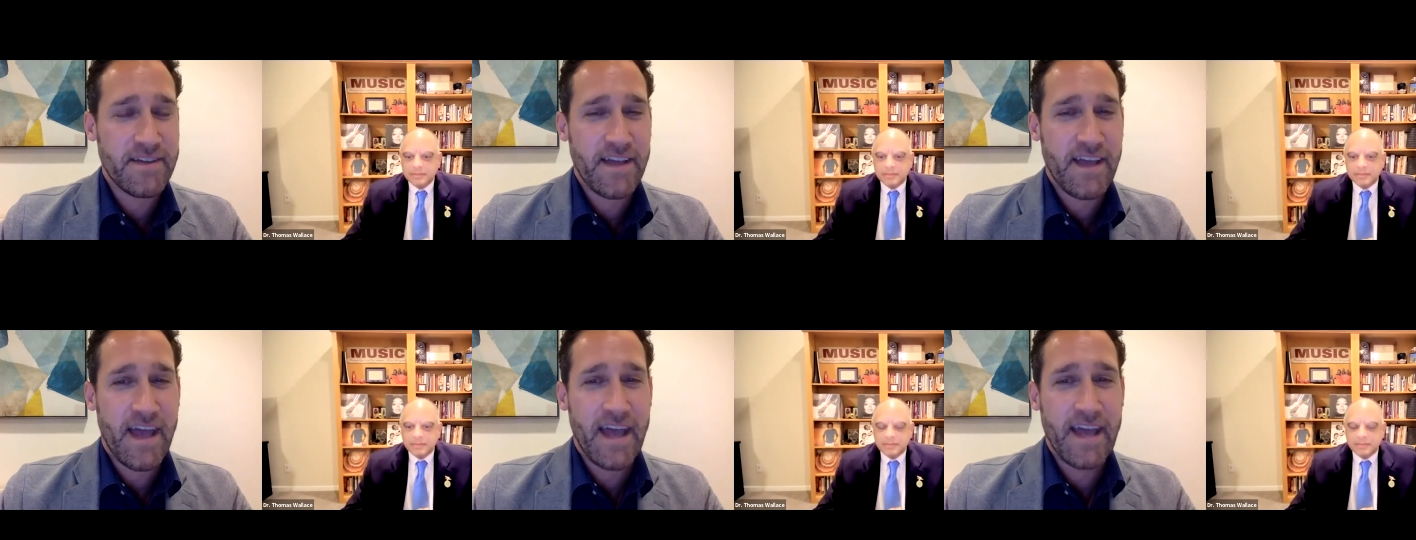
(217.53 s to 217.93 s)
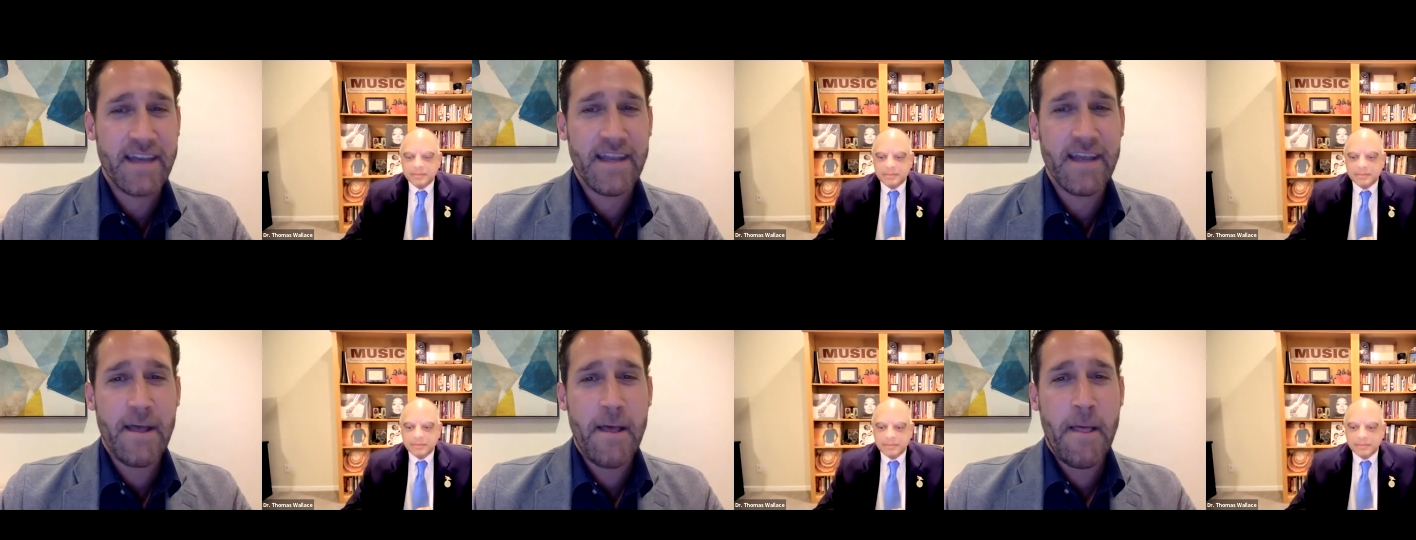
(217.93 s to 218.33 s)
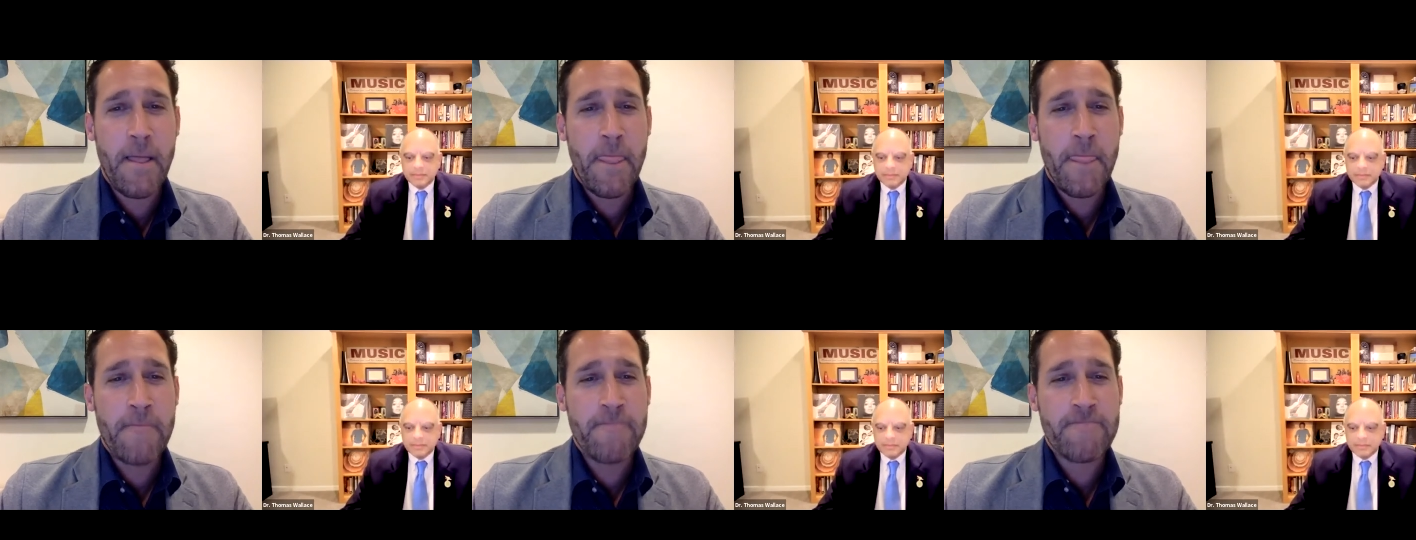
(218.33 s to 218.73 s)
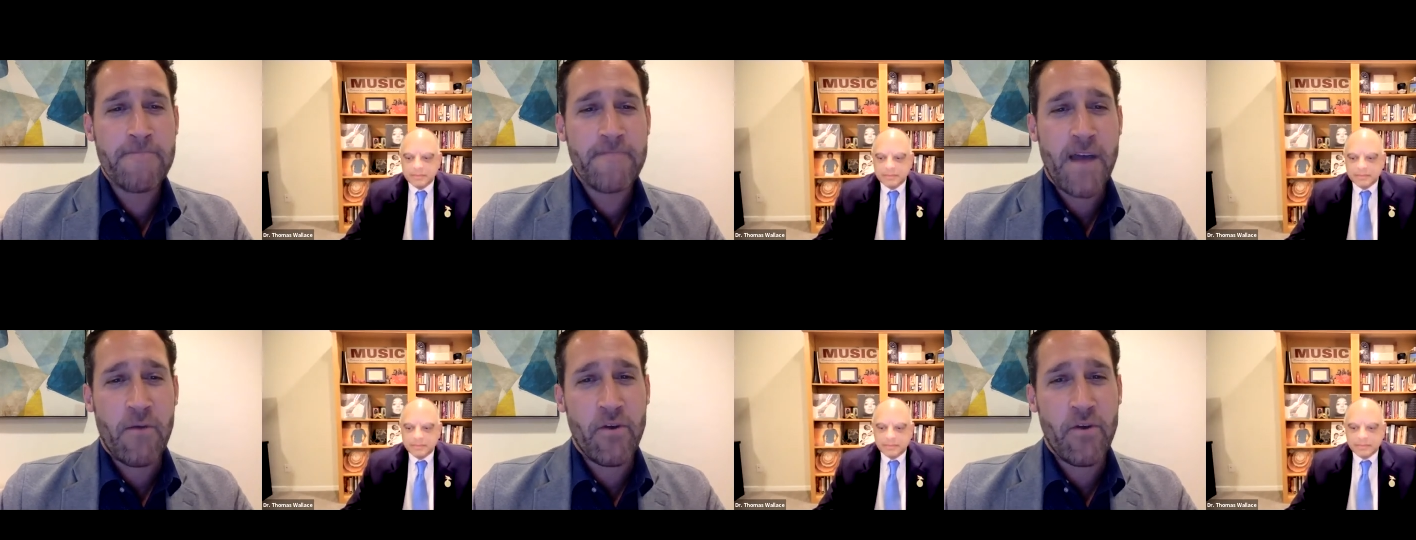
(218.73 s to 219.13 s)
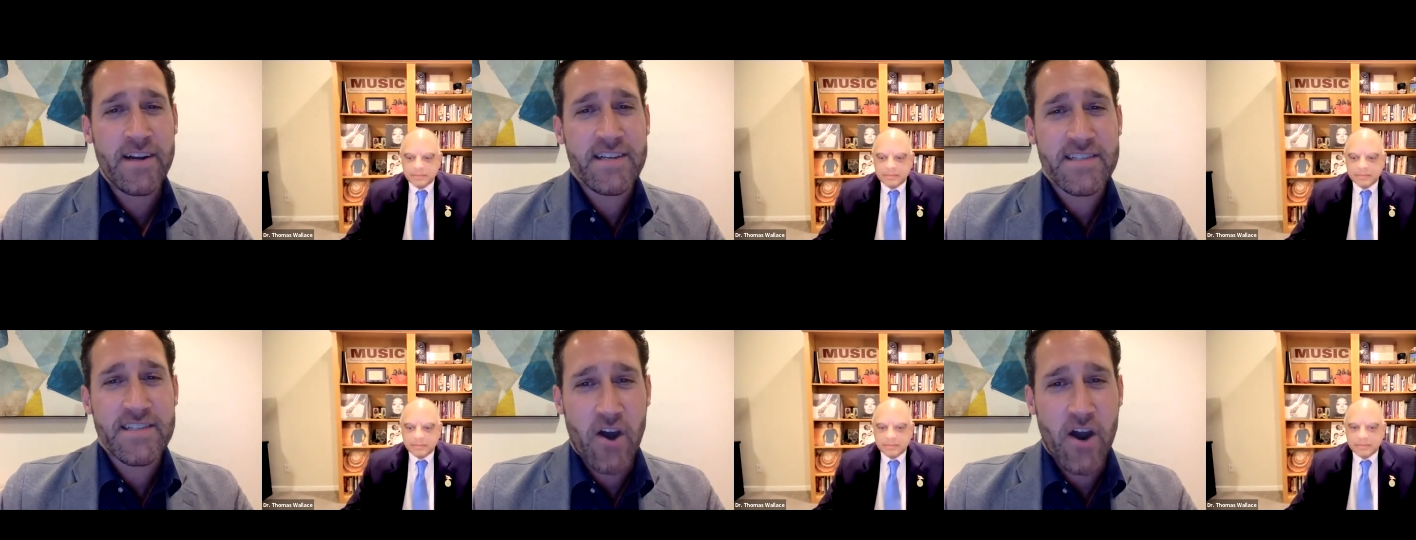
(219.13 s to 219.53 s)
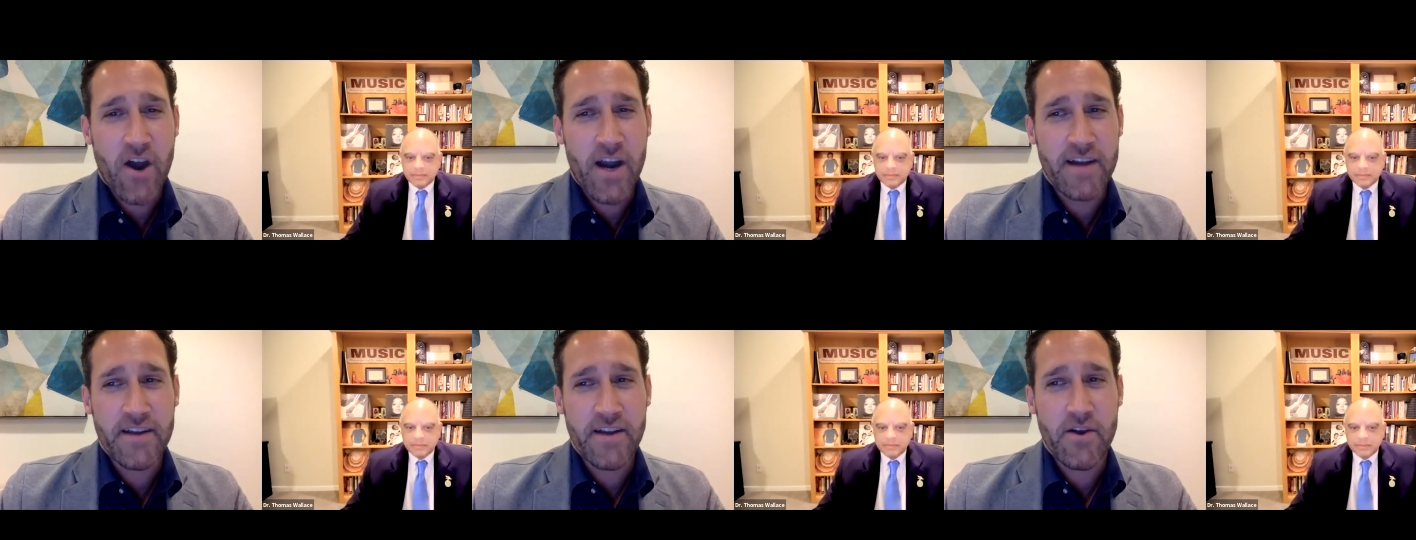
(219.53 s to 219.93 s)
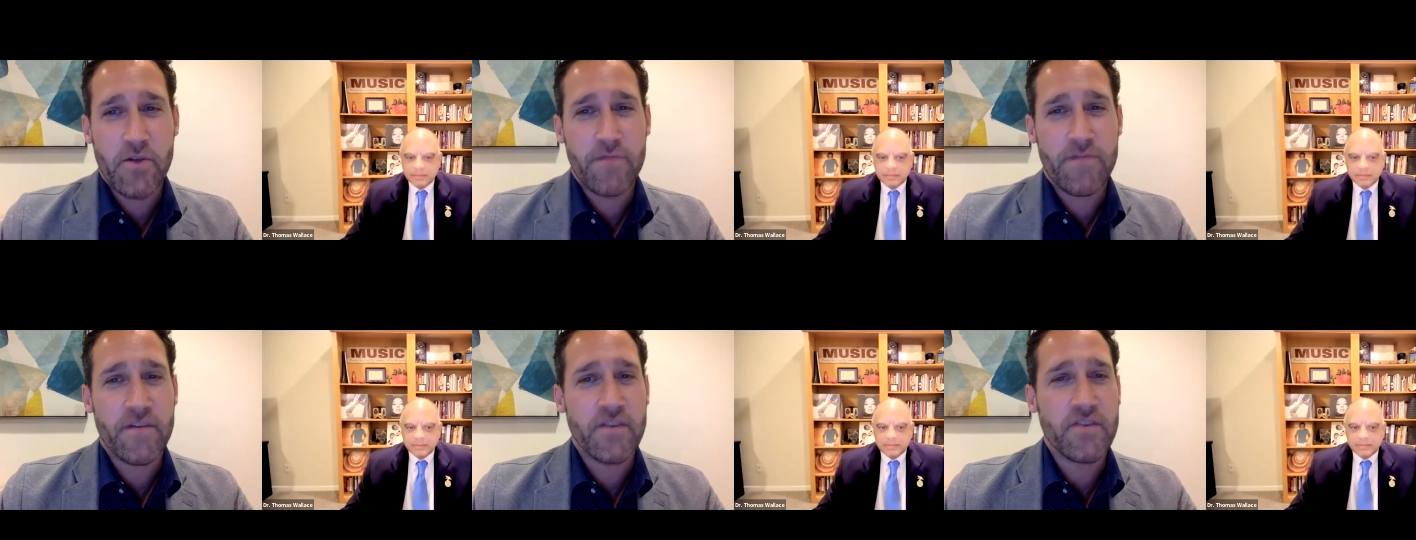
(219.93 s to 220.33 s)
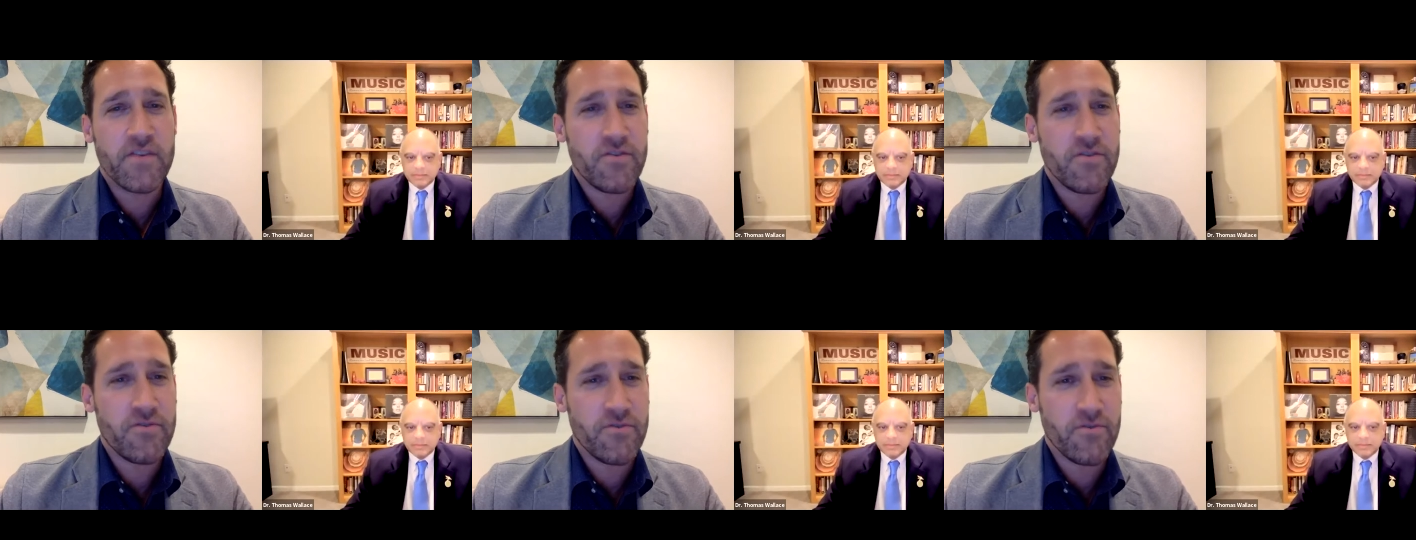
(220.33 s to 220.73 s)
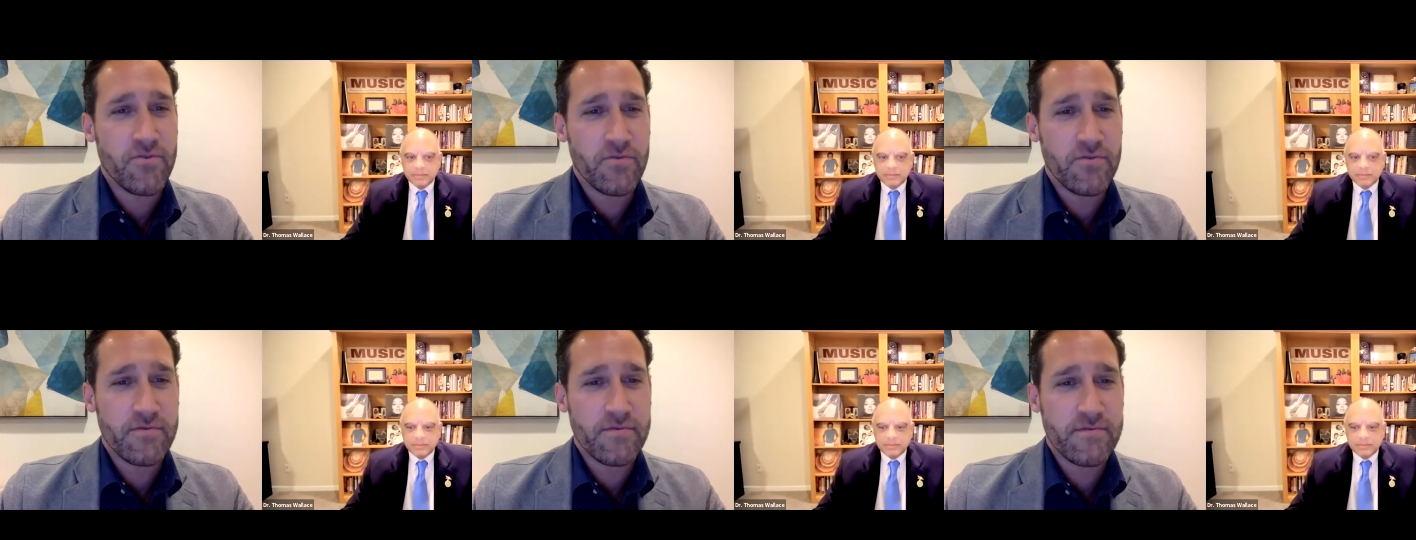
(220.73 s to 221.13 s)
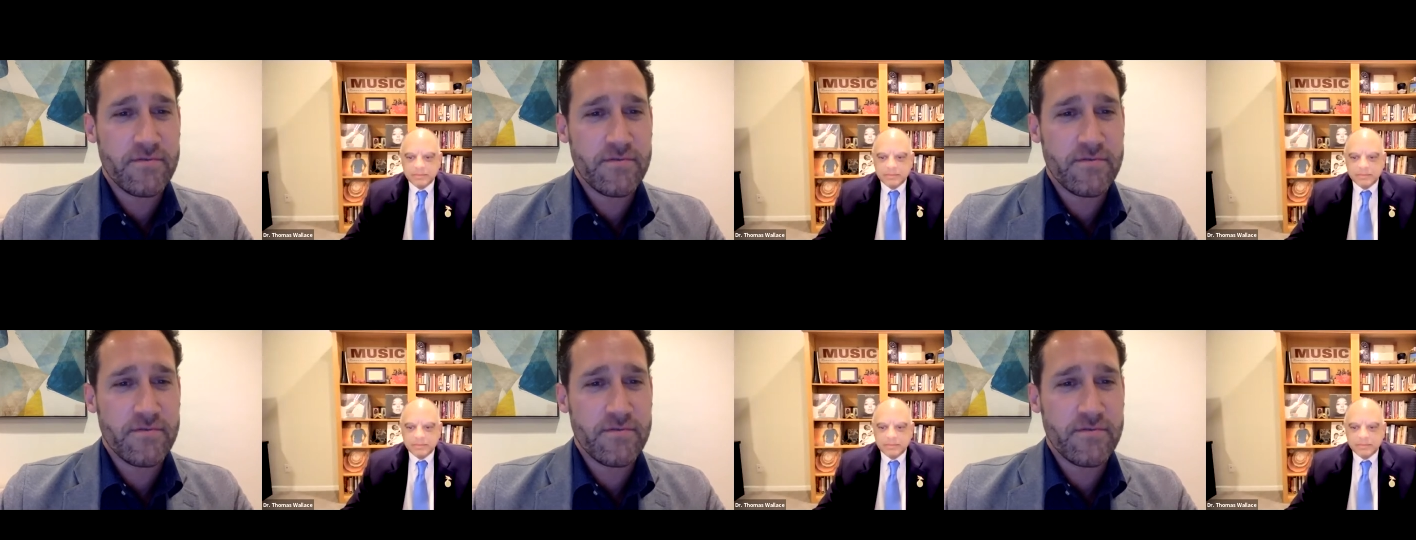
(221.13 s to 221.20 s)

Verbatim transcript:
Speaker 1: And I'm wondering to start, you know, who for you